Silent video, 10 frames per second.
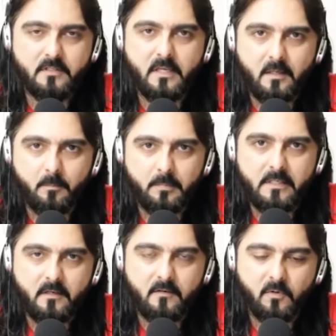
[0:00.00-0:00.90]
they
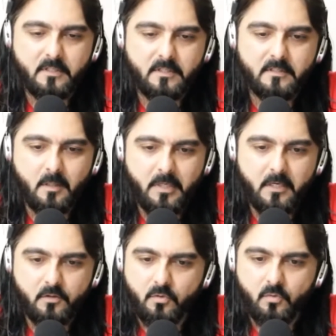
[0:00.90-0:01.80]
completed versus
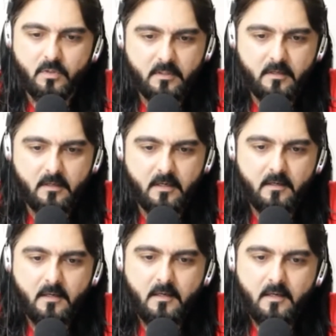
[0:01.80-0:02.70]
committed to, etc.
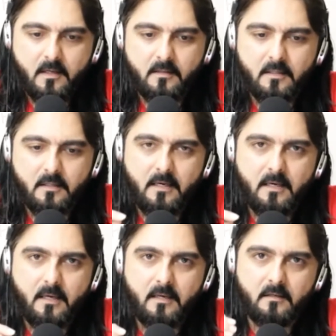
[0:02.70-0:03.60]

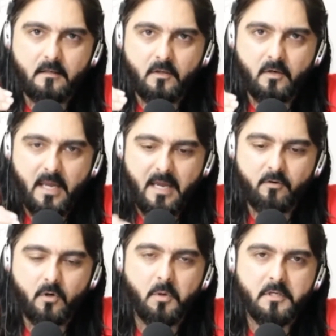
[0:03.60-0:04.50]
They have
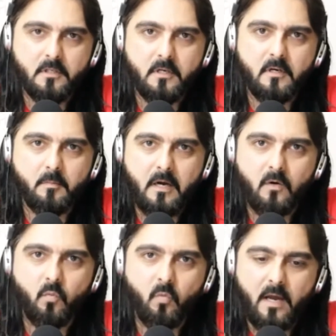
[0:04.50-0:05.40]
a questionnaire
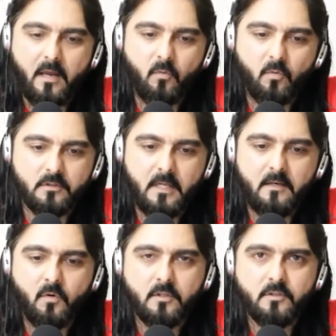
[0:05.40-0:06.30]
about why was
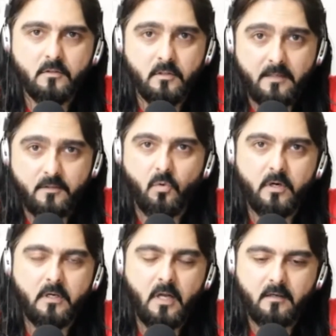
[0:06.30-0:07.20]
that
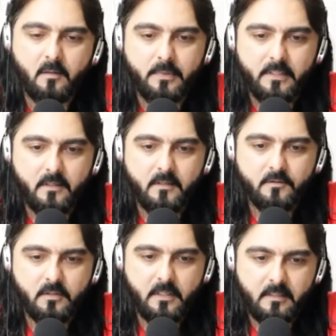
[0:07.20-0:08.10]
story not completed,
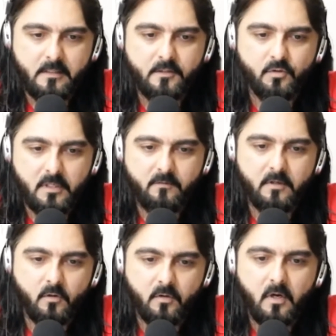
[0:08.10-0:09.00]
so at least to give
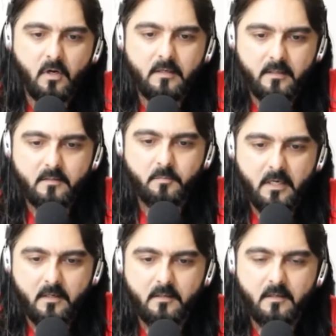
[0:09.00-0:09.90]
a good context
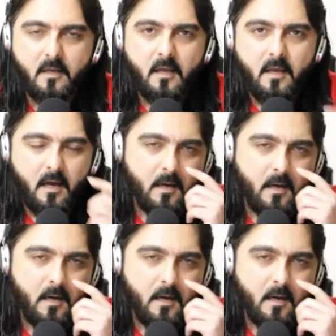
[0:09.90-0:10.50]
behind it. um